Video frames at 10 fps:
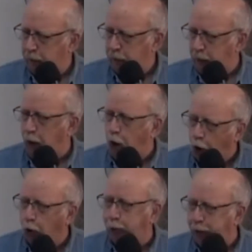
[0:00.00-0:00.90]
A
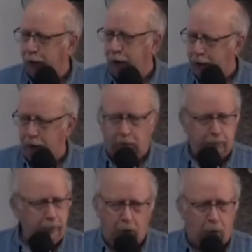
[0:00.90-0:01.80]
hope that I am.
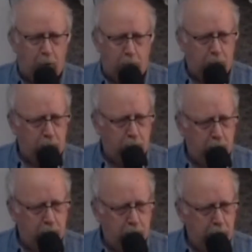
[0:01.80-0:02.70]
No.
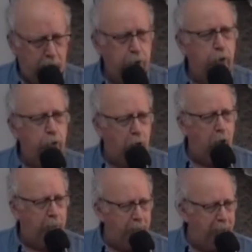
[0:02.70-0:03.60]
You
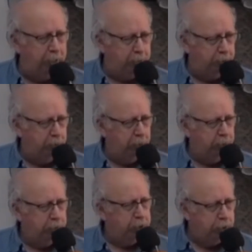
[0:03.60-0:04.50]
are meant
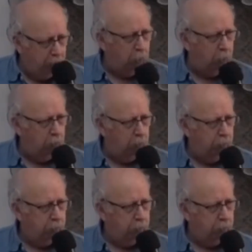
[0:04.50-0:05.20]
to know.